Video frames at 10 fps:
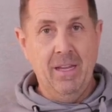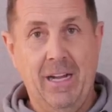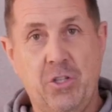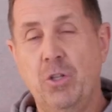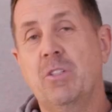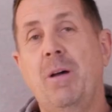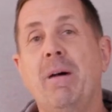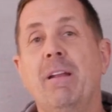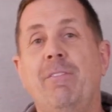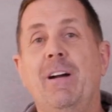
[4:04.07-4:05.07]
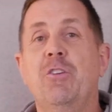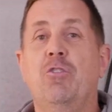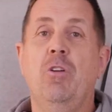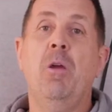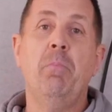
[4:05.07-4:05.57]
I chose that
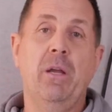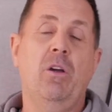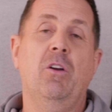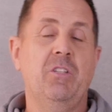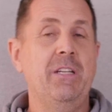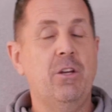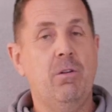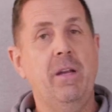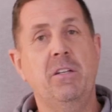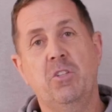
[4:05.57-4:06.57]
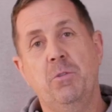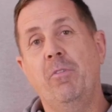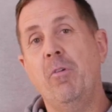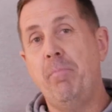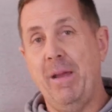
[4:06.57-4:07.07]
manufacturer because he created some
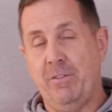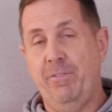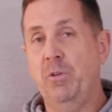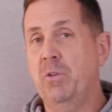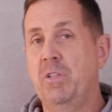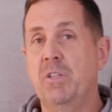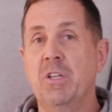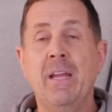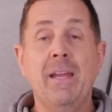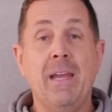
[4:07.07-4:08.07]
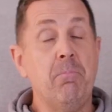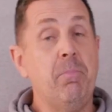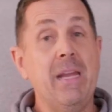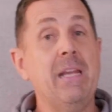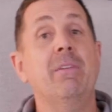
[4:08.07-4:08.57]
of the best filters. He'd
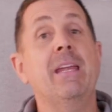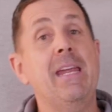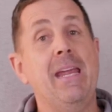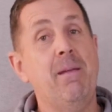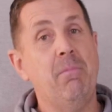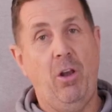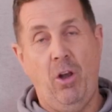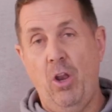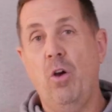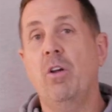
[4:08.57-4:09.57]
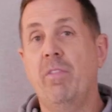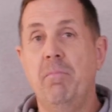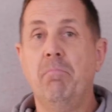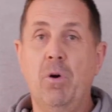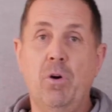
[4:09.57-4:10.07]
been in the game longer
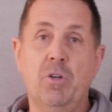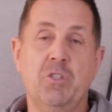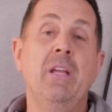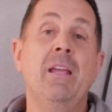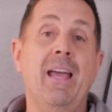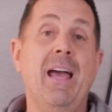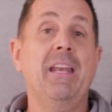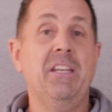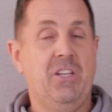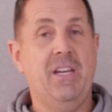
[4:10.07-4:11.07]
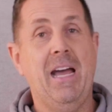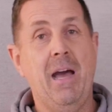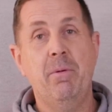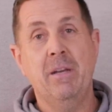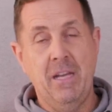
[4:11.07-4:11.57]
than most and his
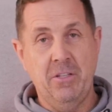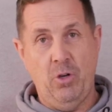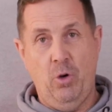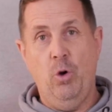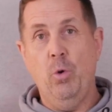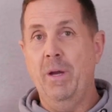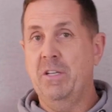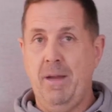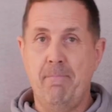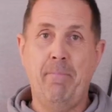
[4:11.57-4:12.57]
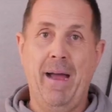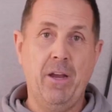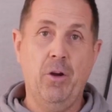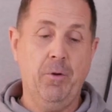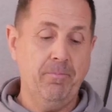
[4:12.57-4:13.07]
carbon is always bang on.